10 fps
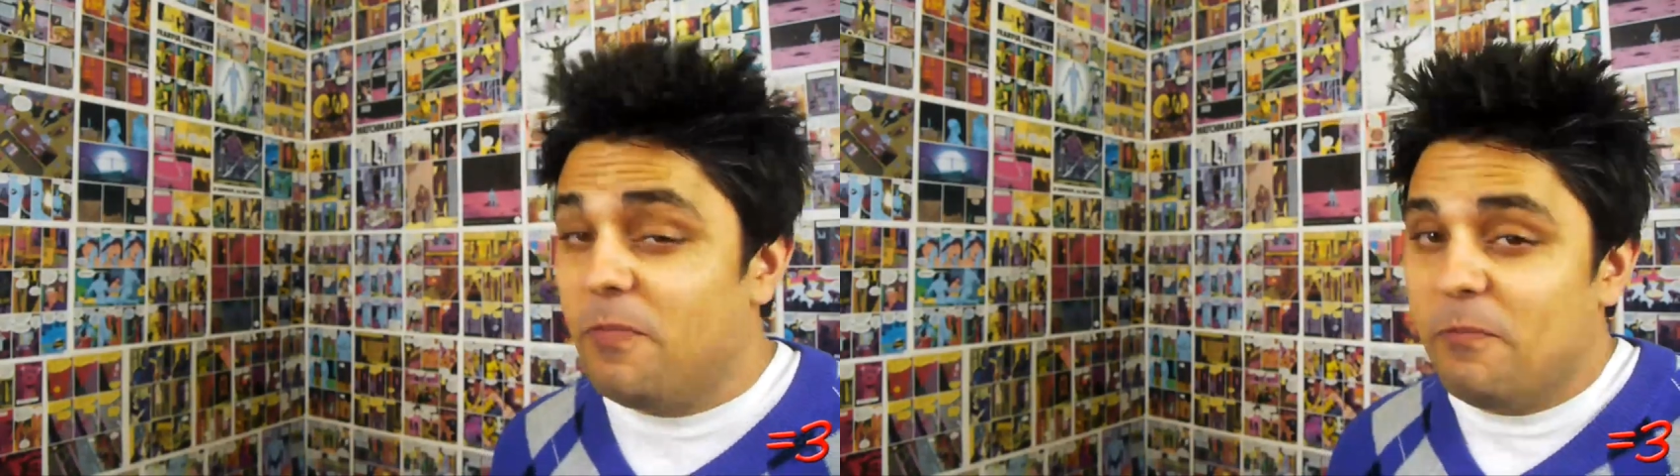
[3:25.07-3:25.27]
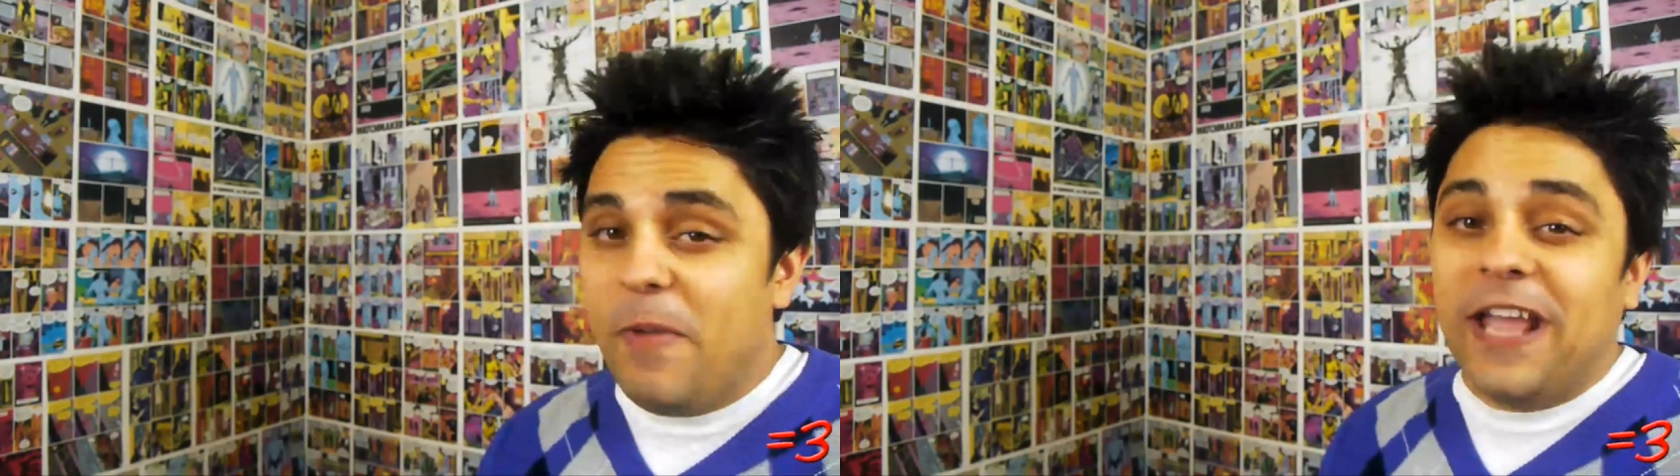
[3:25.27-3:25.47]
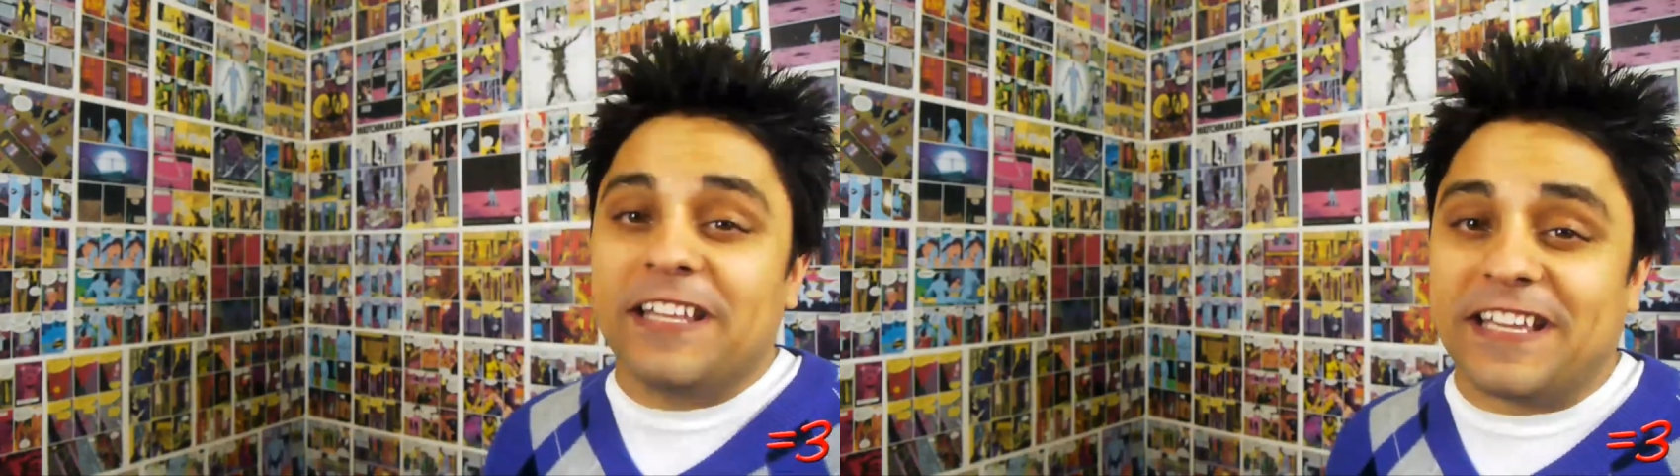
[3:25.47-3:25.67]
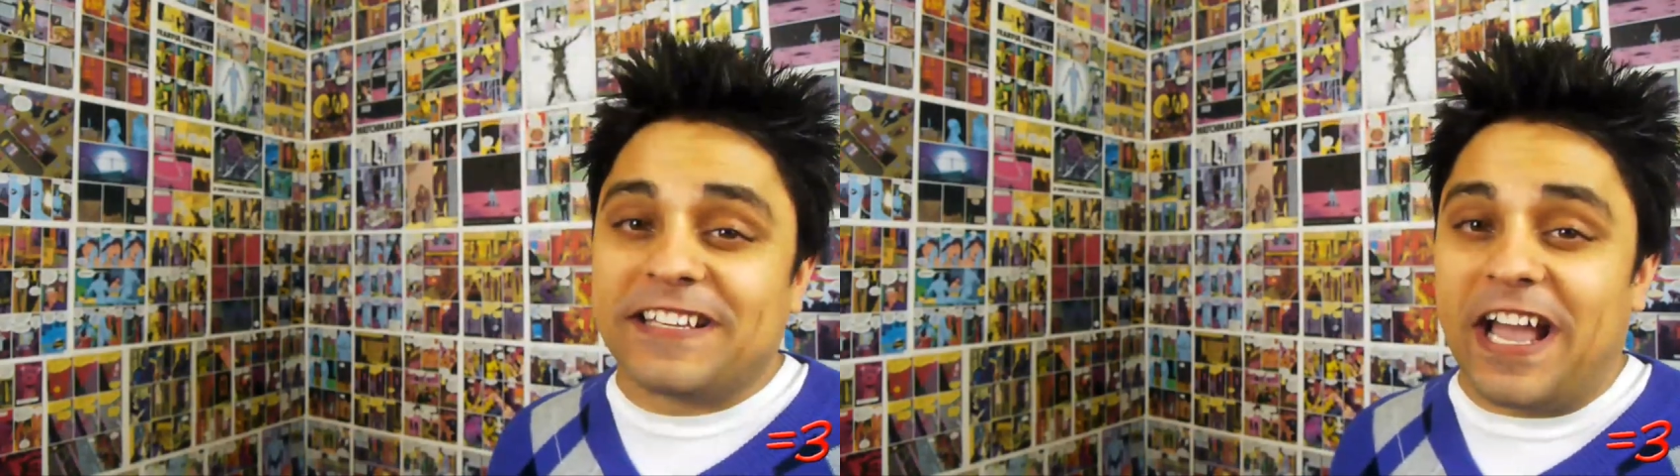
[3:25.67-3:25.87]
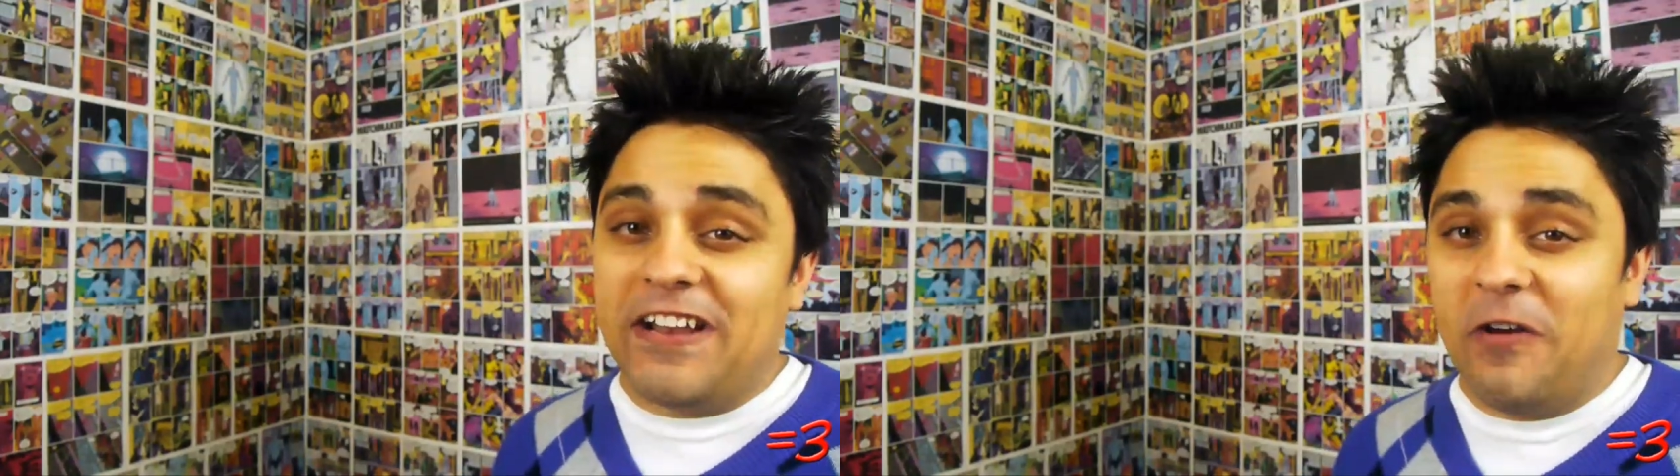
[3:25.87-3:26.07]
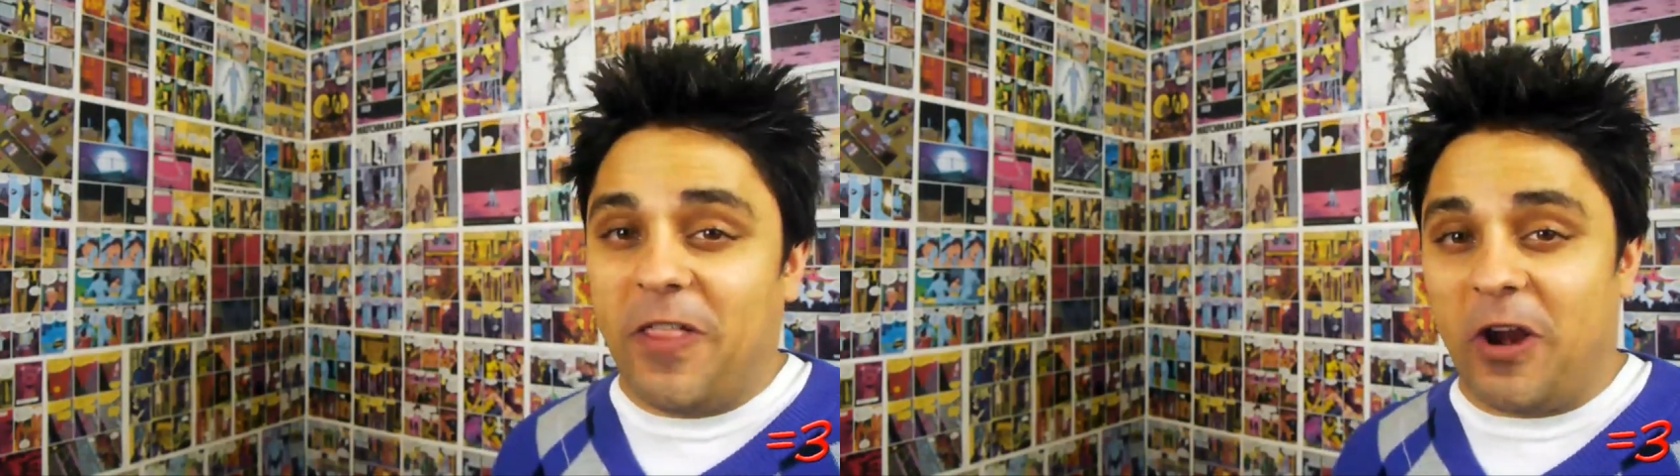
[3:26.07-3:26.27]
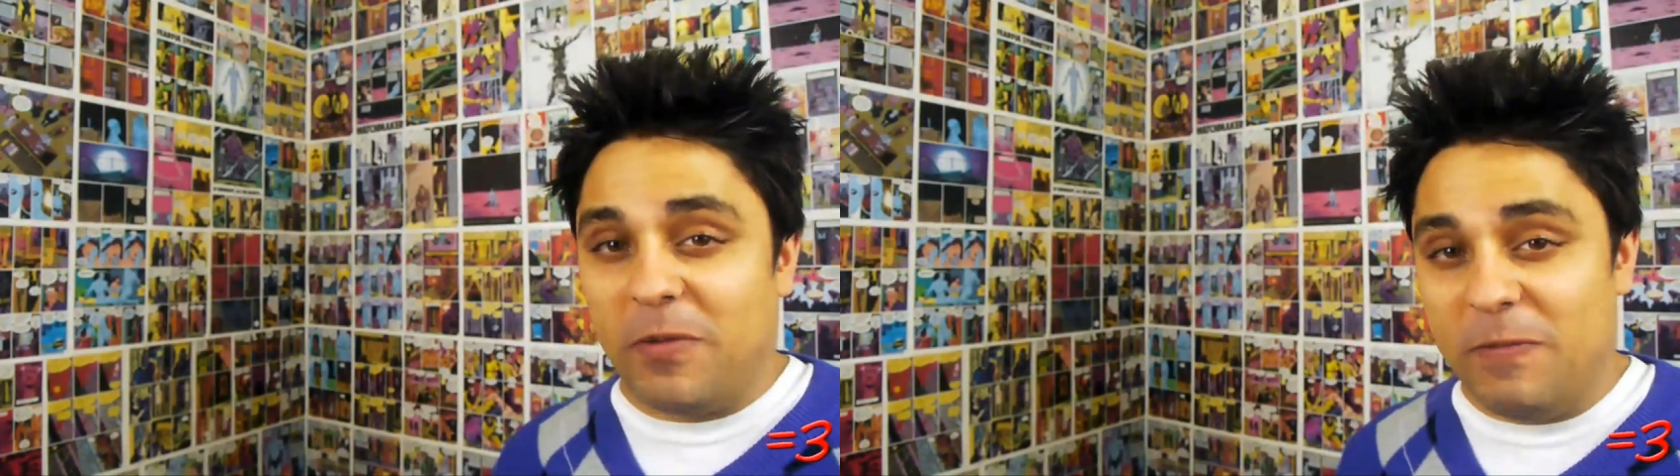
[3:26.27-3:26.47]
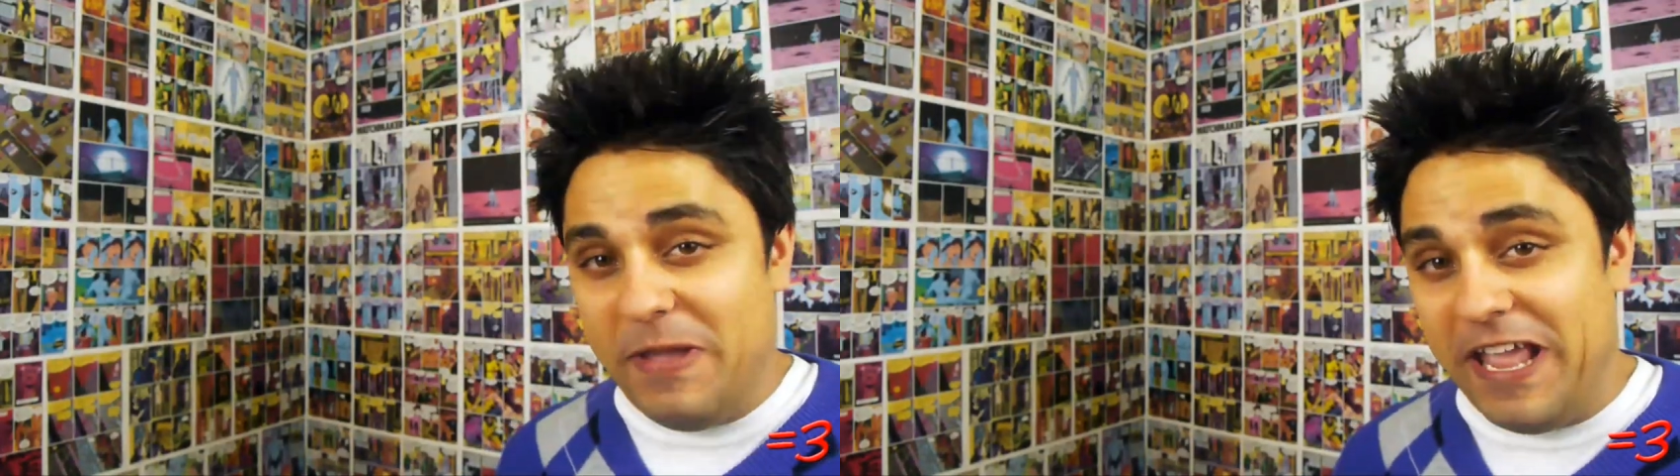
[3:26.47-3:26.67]
Mainly because I know that'll
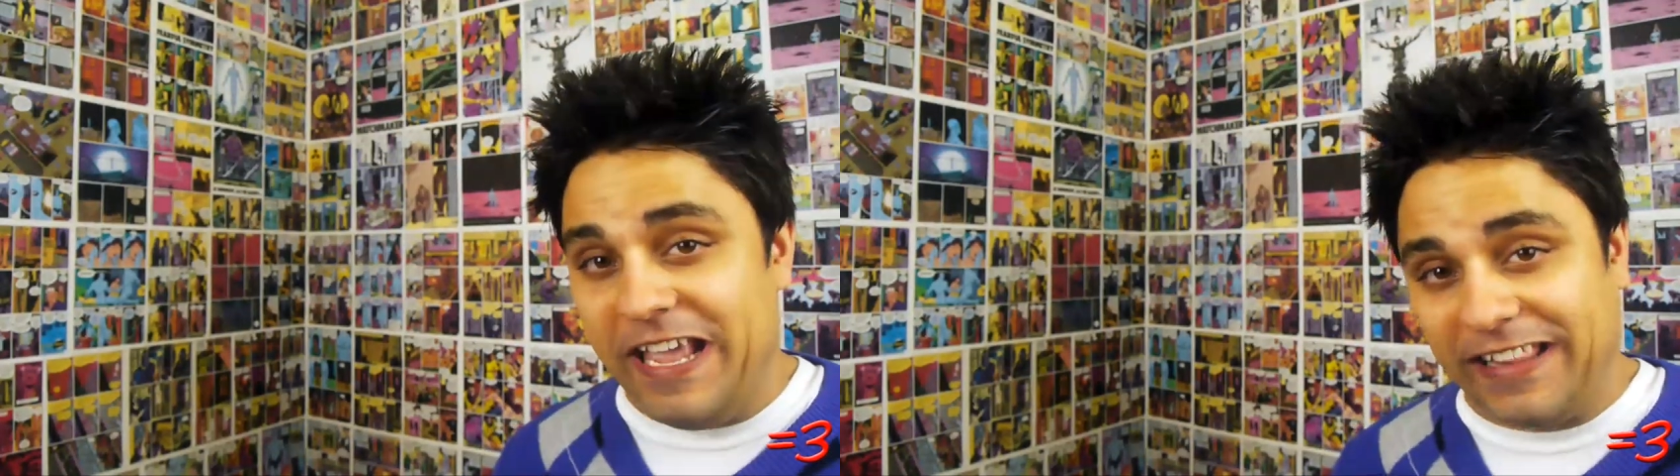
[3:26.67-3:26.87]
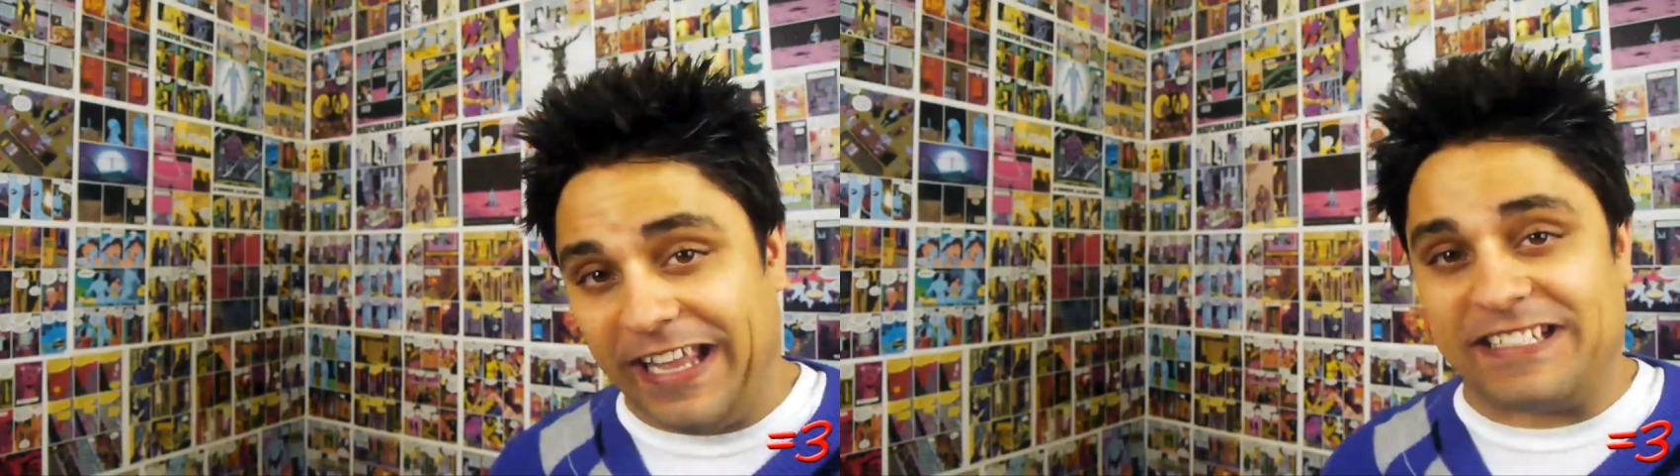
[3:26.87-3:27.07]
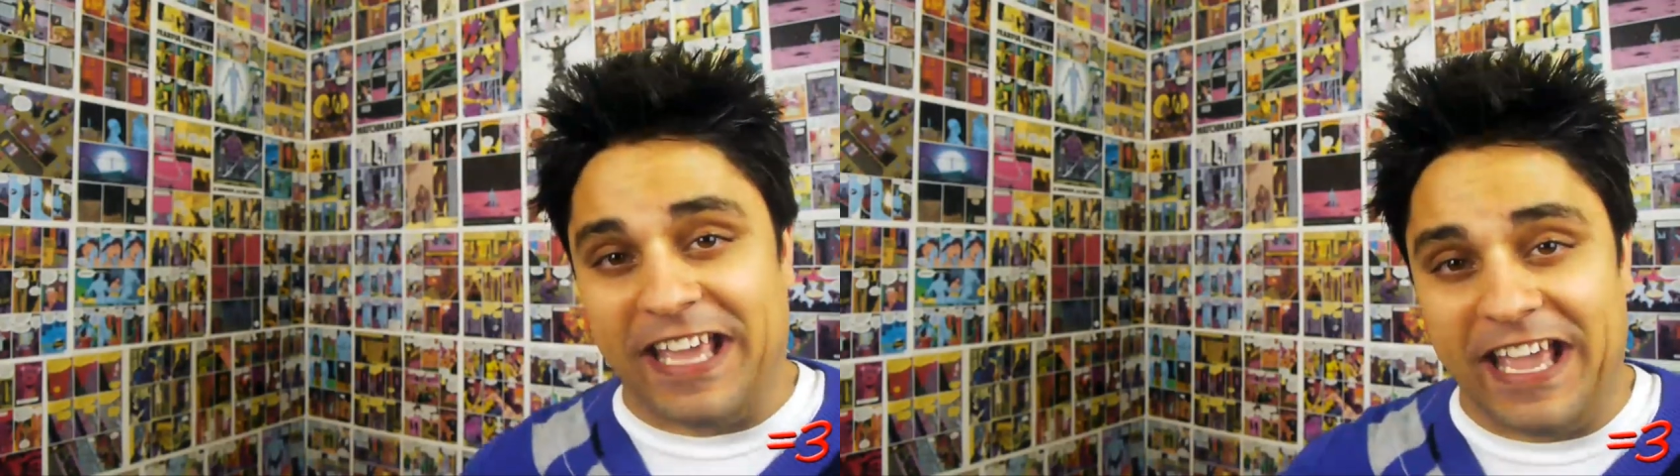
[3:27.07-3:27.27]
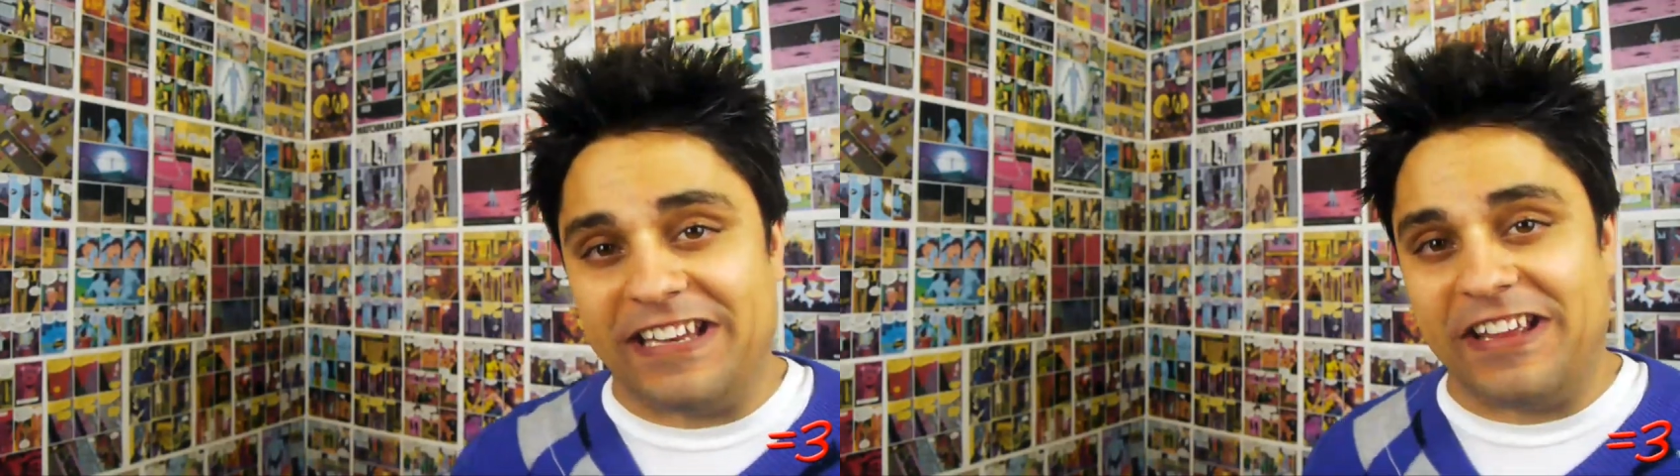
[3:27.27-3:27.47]
be me in like 10